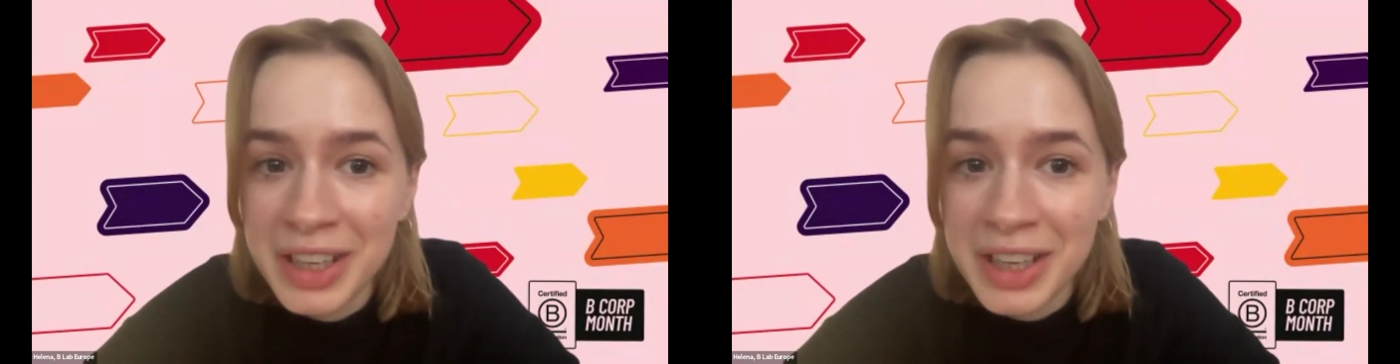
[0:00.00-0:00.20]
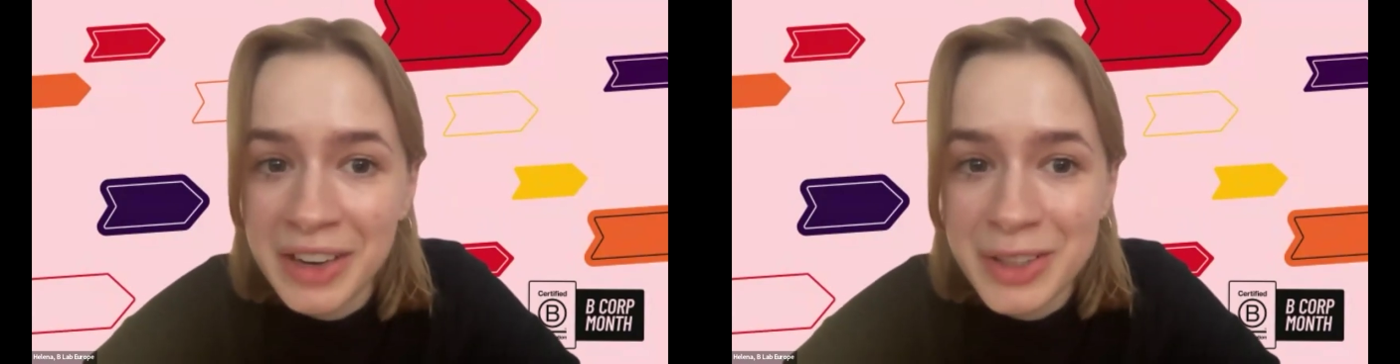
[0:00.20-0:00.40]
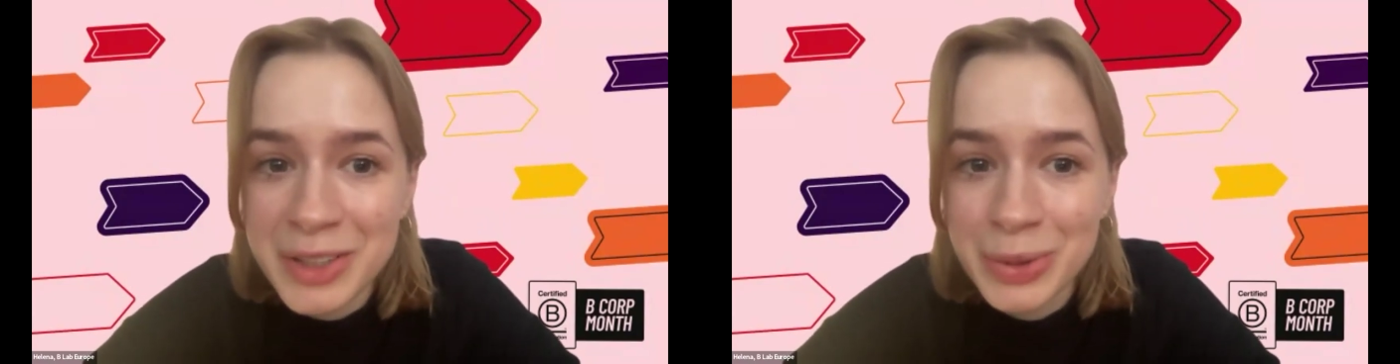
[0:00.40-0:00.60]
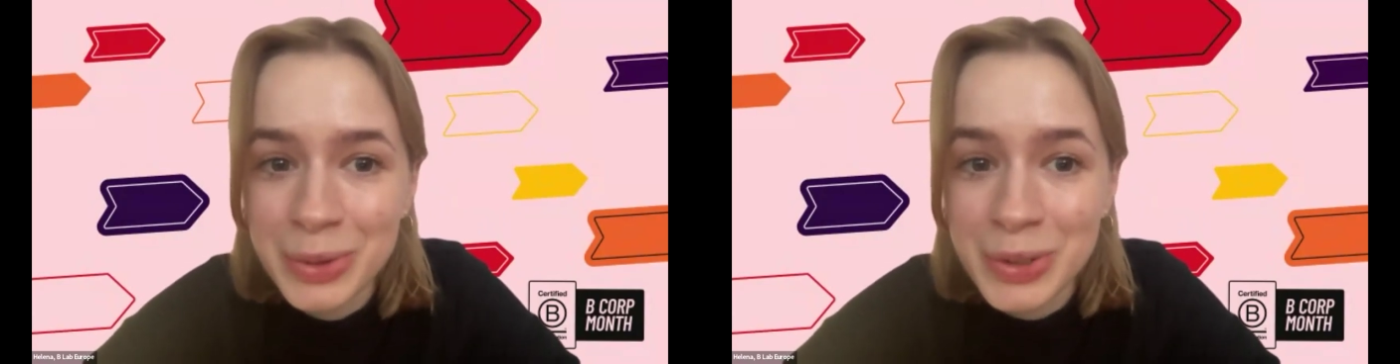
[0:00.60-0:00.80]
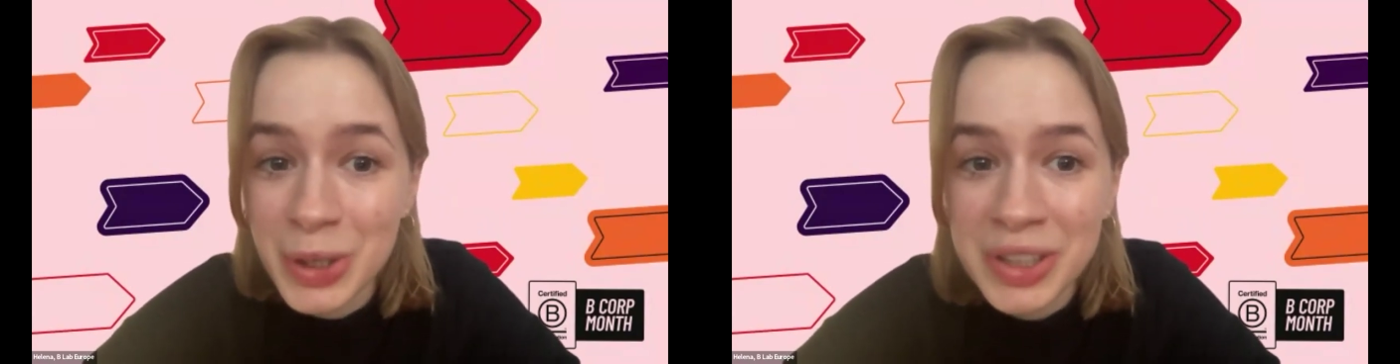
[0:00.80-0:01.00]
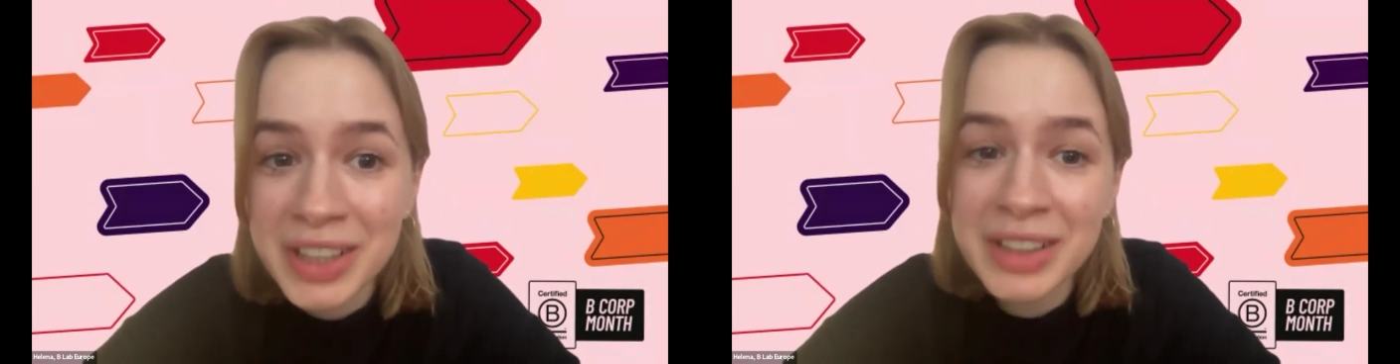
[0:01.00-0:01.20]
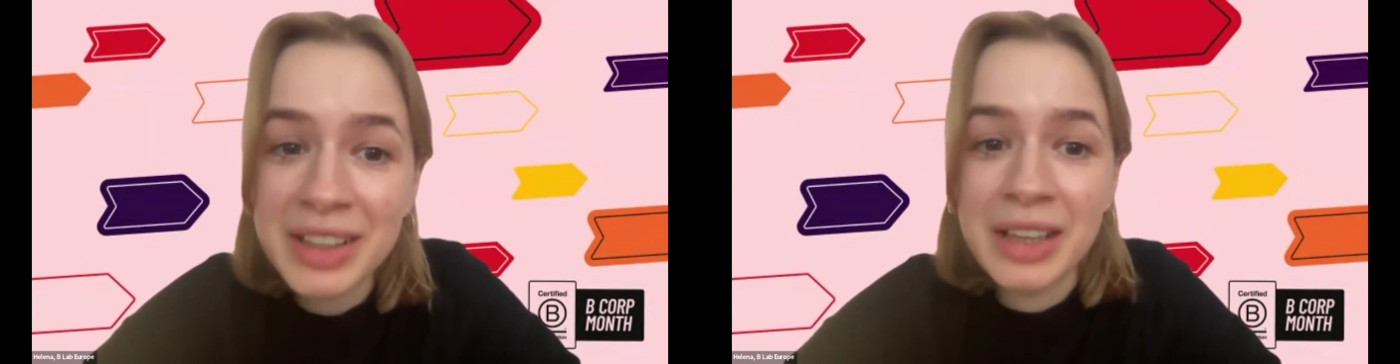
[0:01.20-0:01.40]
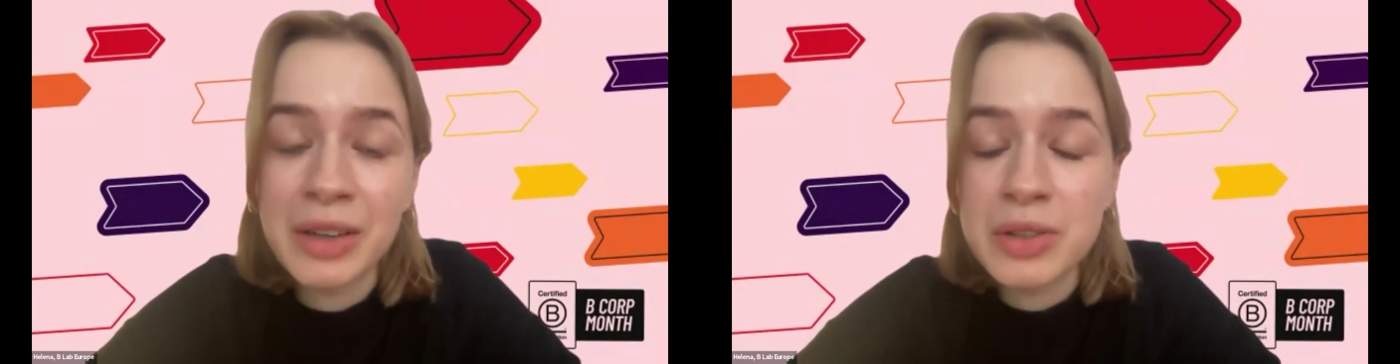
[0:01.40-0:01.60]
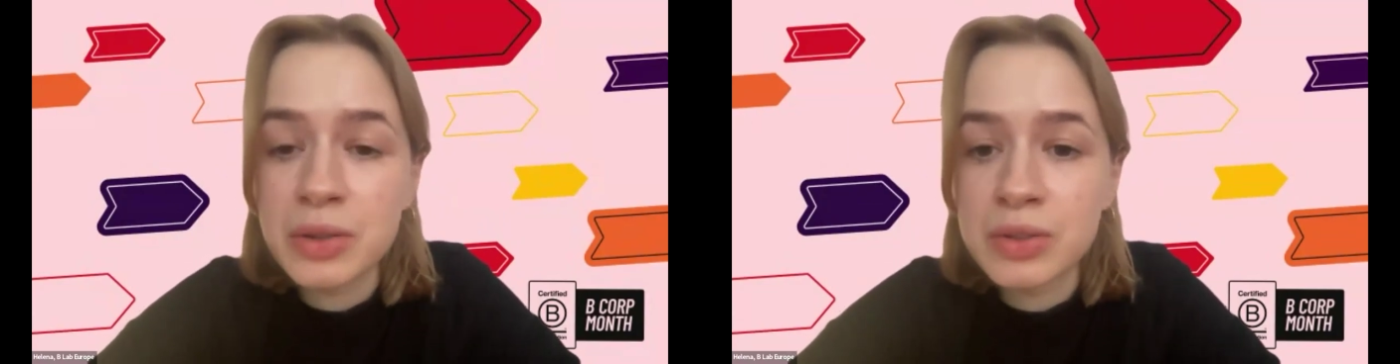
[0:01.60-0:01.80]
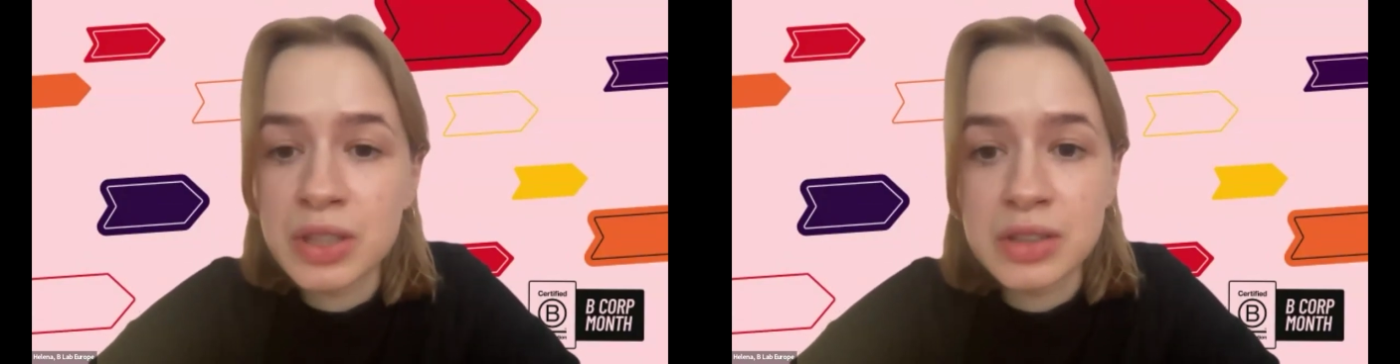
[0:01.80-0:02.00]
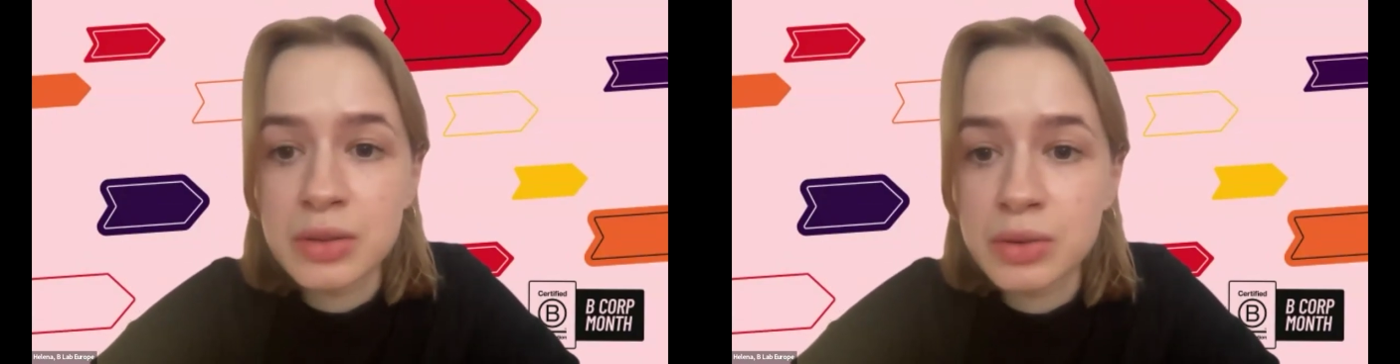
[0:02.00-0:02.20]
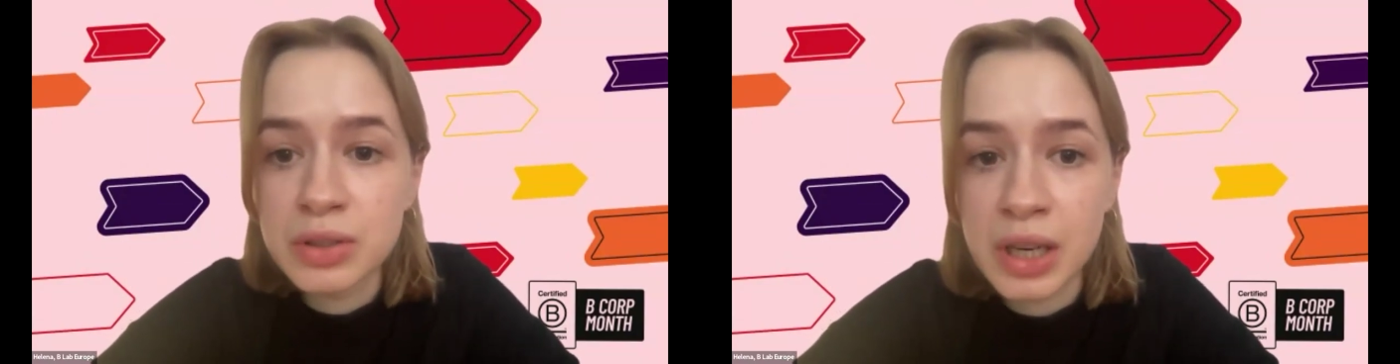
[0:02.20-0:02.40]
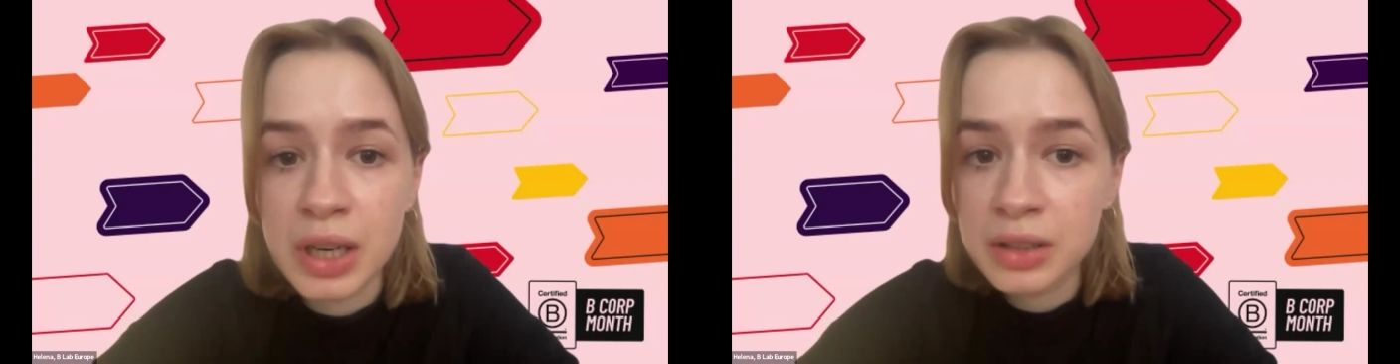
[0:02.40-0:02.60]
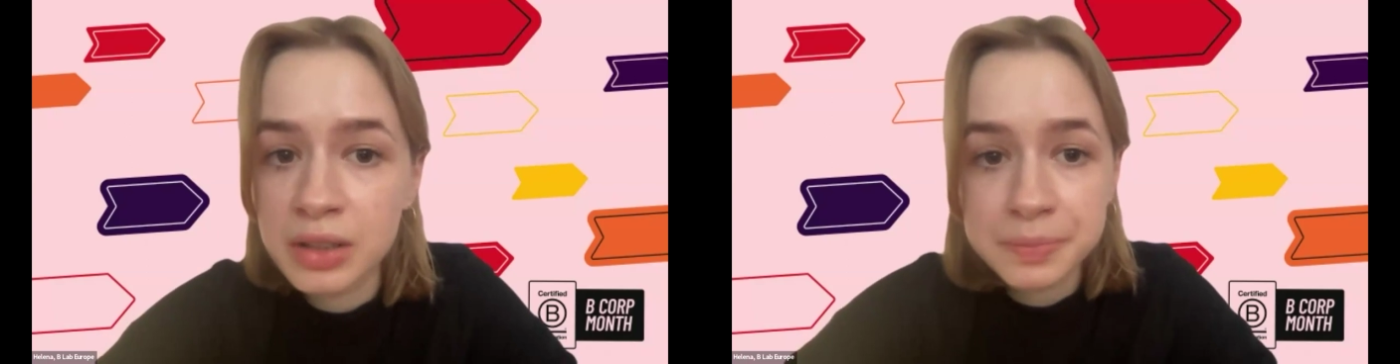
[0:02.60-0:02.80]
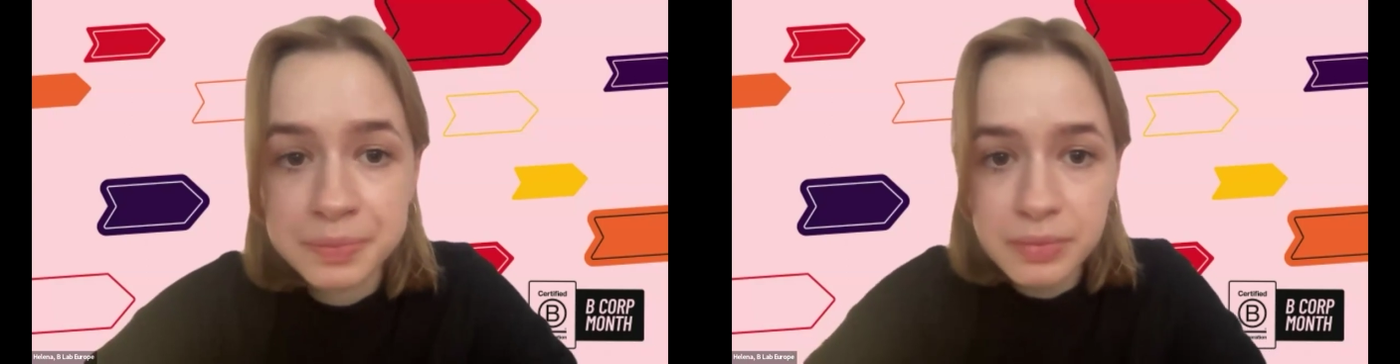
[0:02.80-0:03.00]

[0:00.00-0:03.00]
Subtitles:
encourage you to join that, and also just to start